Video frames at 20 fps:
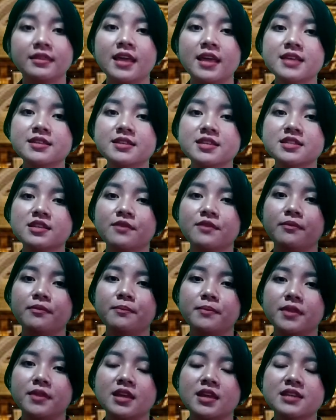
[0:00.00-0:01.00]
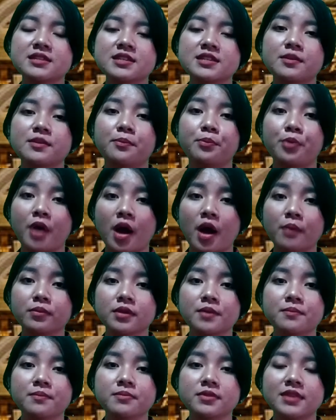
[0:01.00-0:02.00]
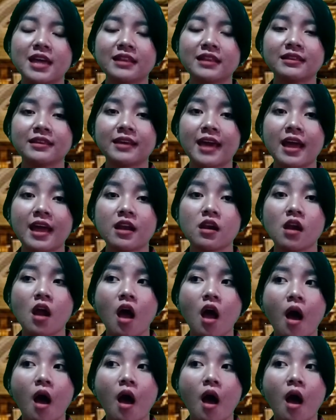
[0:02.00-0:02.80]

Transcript: This is a problem that can